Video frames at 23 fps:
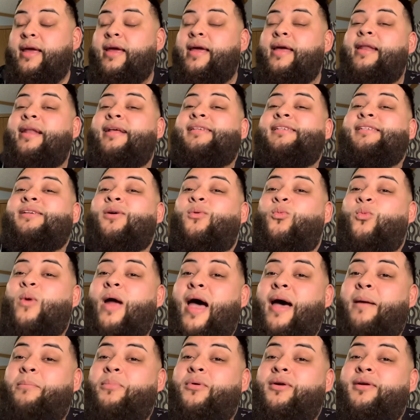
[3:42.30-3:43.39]
this is a
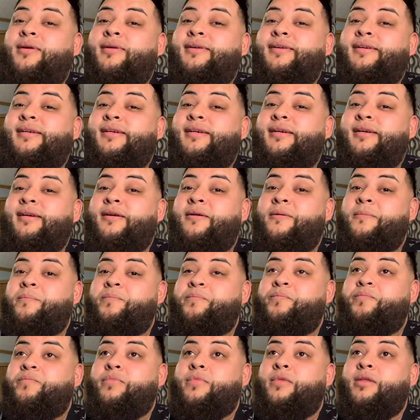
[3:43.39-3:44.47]
rapper.
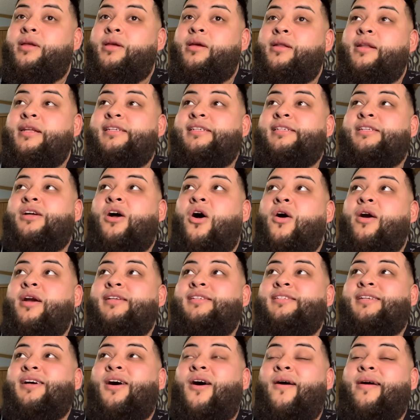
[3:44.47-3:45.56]
This is an
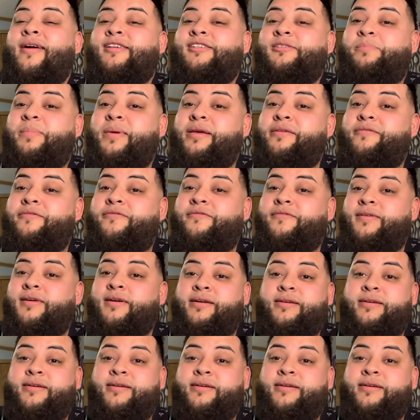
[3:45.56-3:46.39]
artist-to-artist beef.